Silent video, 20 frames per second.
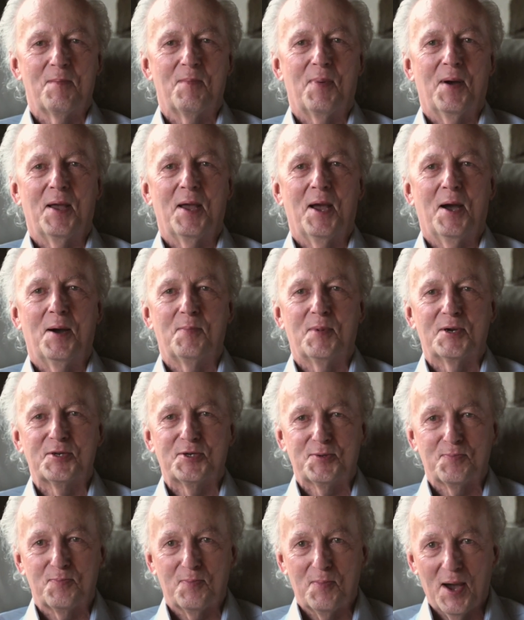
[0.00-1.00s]
by how
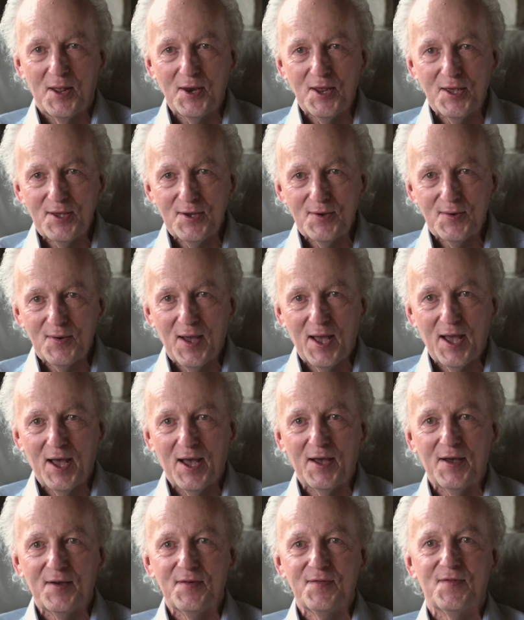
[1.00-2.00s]
much money you
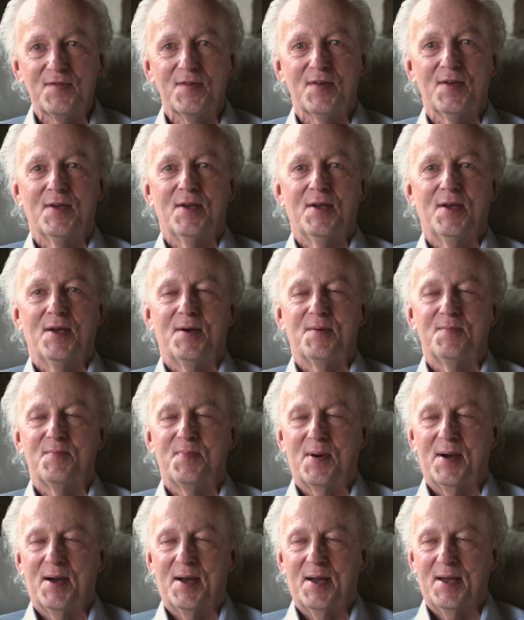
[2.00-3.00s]
have,
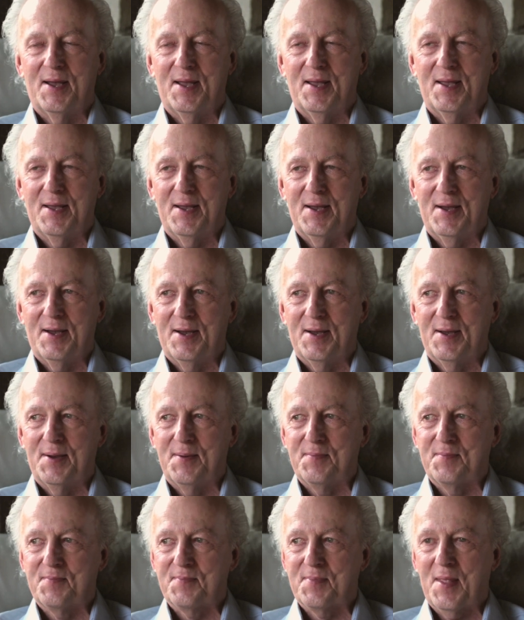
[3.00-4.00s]
by
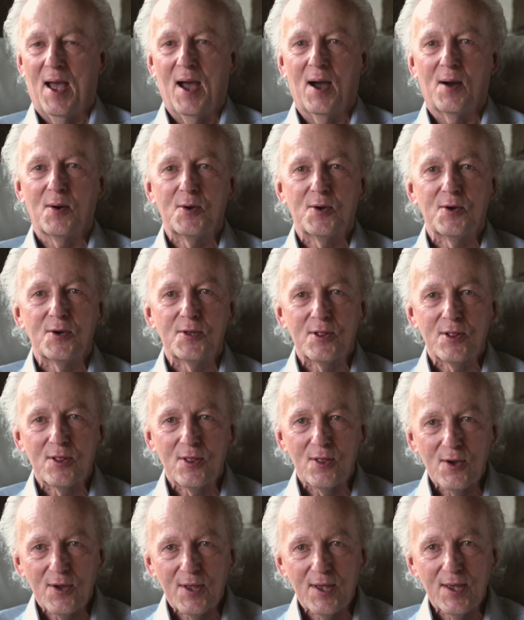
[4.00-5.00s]
um, how good
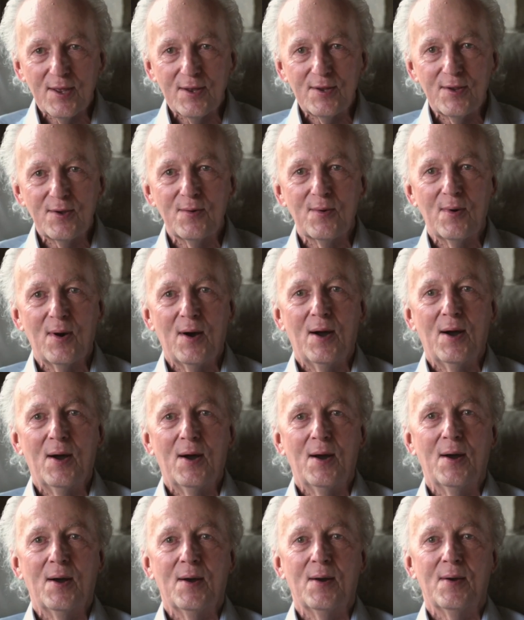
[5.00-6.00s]
looking you
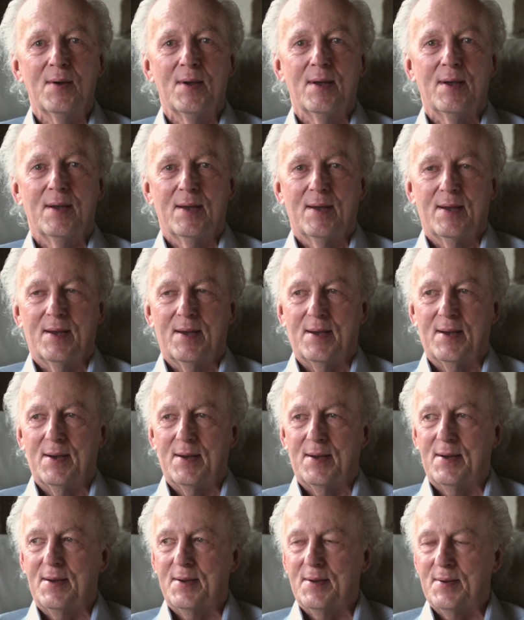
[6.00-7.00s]
are
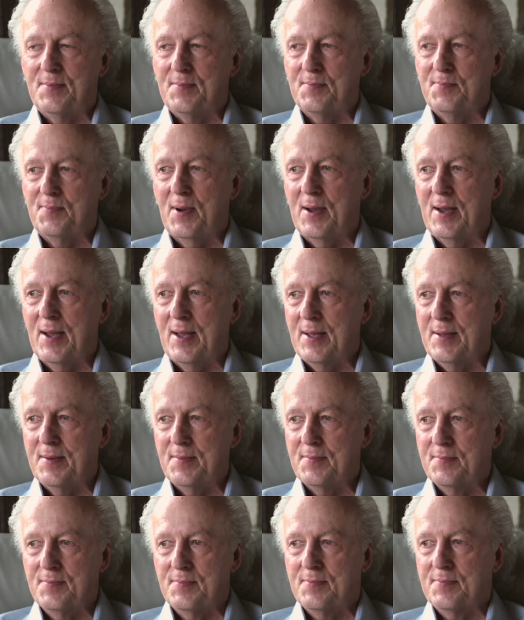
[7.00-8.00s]
um, by
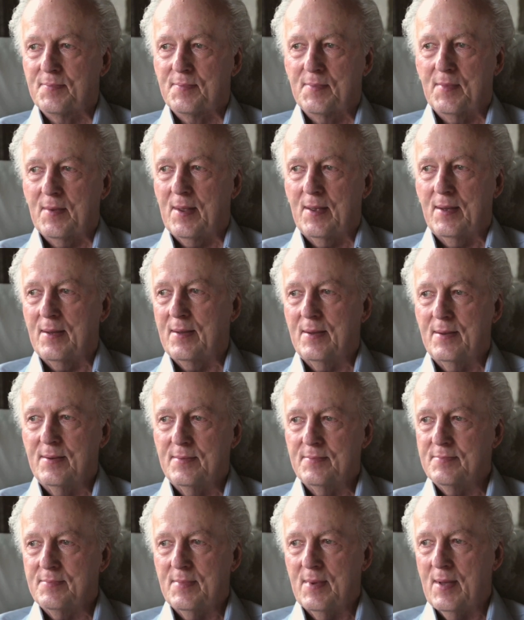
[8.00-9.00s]

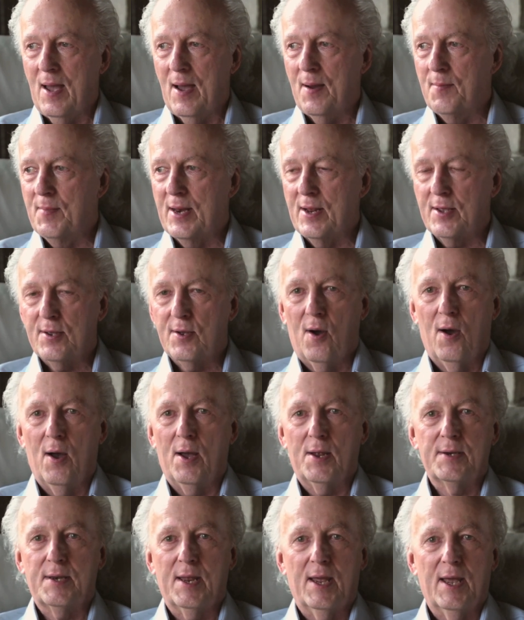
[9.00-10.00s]
um, how many
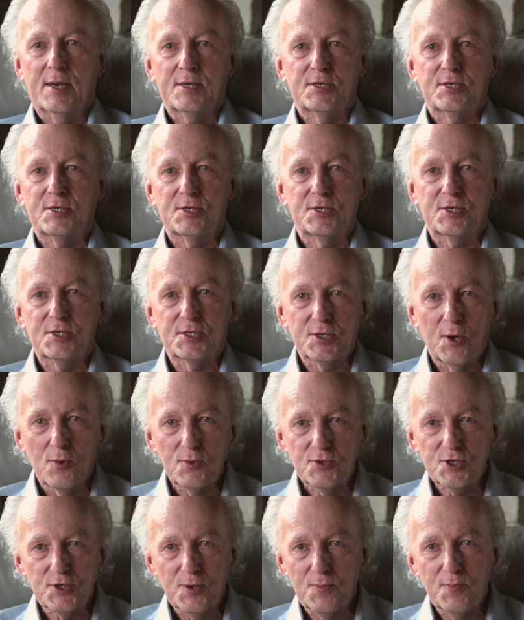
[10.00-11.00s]
contacts and
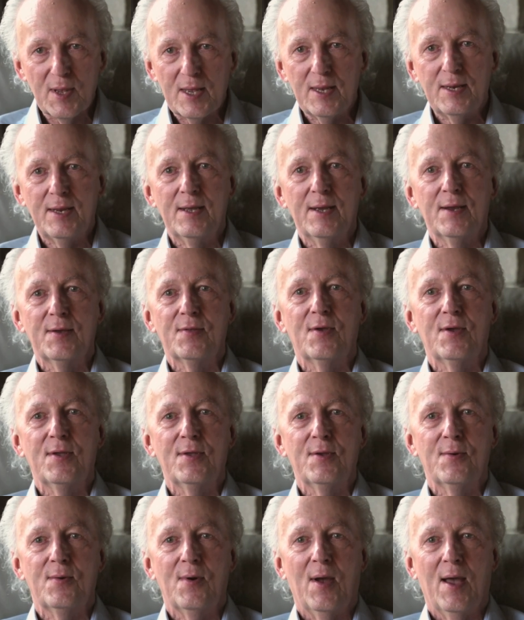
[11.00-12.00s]
social media that
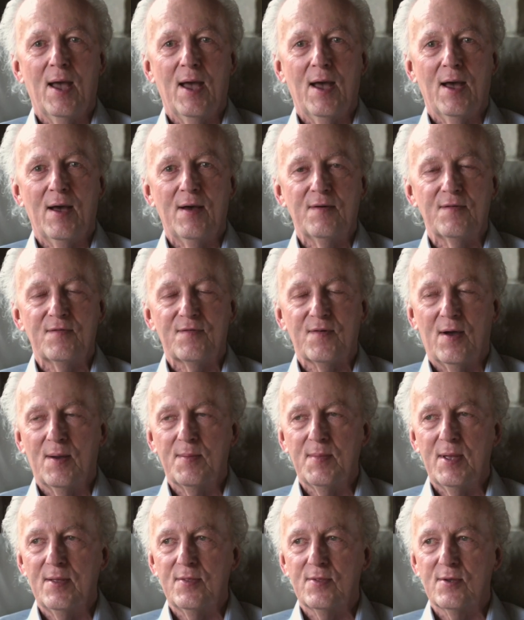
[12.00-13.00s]
you have. I
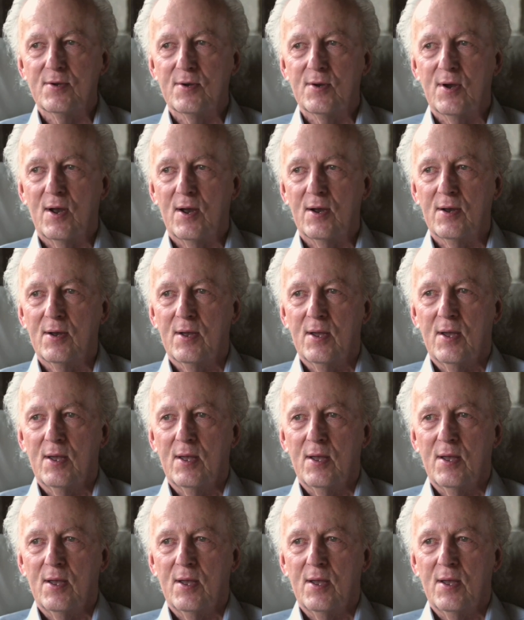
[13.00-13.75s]
mean, there are,